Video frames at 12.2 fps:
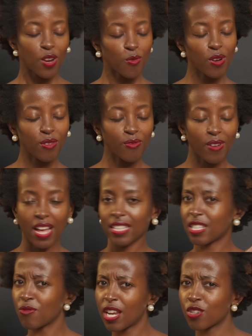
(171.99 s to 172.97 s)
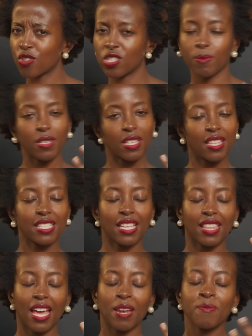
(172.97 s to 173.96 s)
red flags in relationships, in this
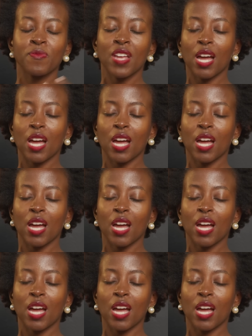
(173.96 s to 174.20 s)
and that.